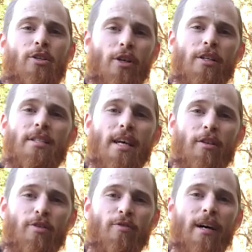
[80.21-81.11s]
Turns
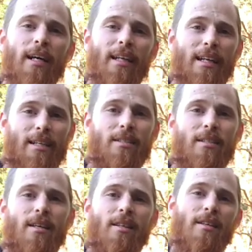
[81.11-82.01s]
out it's far
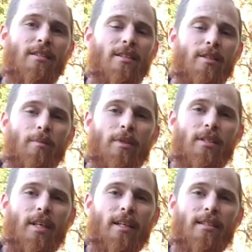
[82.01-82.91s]
less. This system
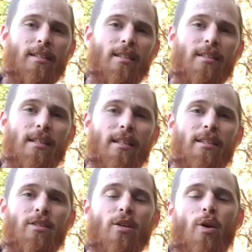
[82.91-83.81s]
can take 6
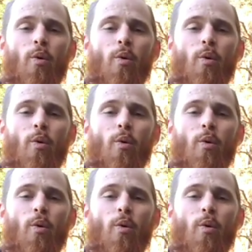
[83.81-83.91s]
litres.